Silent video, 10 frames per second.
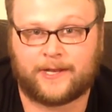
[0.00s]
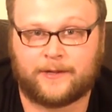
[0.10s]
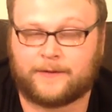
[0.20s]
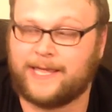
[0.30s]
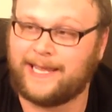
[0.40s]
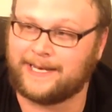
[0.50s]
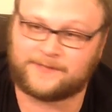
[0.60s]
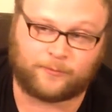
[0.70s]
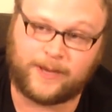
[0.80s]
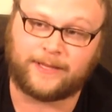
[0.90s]
right here. Gideon
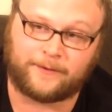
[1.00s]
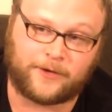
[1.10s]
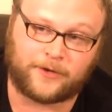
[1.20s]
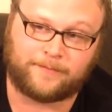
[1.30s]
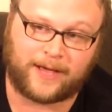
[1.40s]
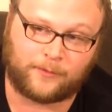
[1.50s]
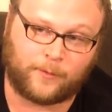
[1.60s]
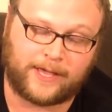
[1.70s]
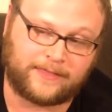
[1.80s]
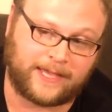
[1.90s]
is really good, by the
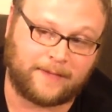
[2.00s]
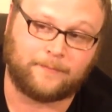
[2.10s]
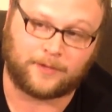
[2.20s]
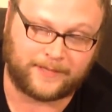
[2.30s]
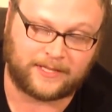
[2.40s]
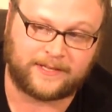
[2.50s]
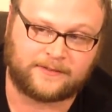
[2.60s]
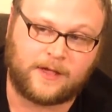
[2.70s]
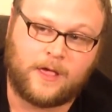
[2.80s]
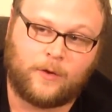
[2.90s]
way, the emblem at
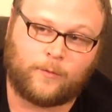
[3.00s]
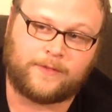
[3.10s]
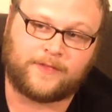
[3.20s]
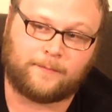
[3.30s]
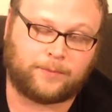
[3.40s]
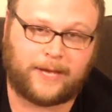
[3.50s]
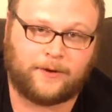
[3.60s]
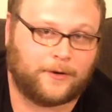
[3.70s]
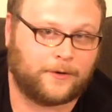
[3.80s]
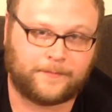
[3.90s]
least, with
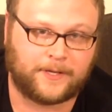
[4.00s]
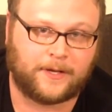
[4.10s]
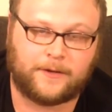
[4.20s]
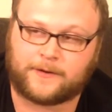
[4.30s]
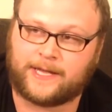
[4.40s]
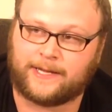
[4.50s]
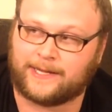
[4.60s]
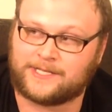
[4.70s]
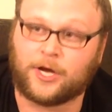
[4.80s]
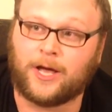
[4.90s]
Blightherder. You're
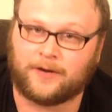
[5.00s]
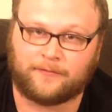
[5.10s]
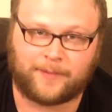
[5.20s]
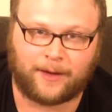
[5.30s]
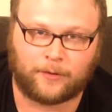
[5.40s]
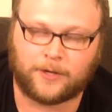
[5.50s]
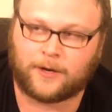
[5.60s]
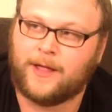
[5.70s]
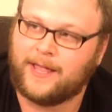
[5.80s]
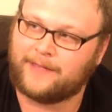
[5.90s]
getting a ton of
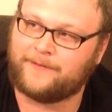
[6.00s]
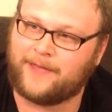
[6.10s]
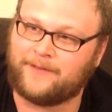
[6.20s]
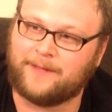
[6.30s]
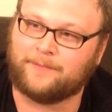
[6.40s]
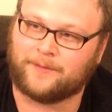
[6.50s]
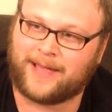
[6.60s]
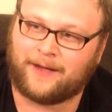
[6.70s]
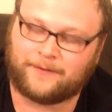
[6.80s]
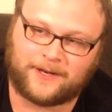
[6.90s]
power if you have an
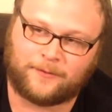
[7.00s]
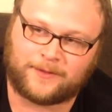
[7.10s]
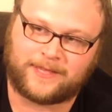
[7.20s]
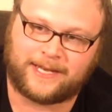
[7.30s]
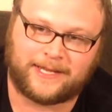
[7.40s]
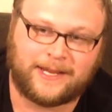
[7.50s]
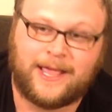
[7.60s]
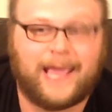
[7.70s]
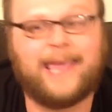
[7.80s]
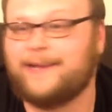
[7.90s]
emblem out, with Gideon.
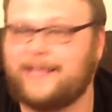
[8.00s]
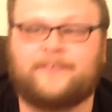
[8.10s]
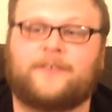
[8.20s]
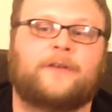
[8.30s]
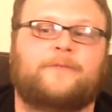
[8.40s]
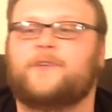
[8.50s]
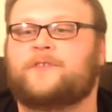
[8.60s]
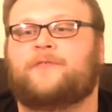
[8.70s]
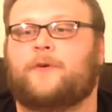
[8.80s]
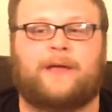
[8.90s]
And he's good
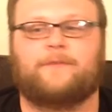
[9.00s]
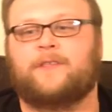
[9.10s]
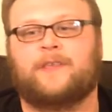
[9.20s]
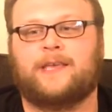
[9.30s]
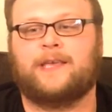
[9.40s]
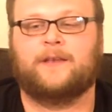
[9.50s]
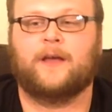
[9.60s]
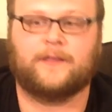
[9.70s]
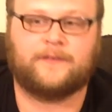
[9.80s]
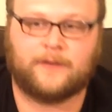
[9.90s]
just for everything he
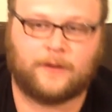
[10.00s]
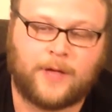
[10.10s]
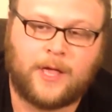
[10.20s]
does,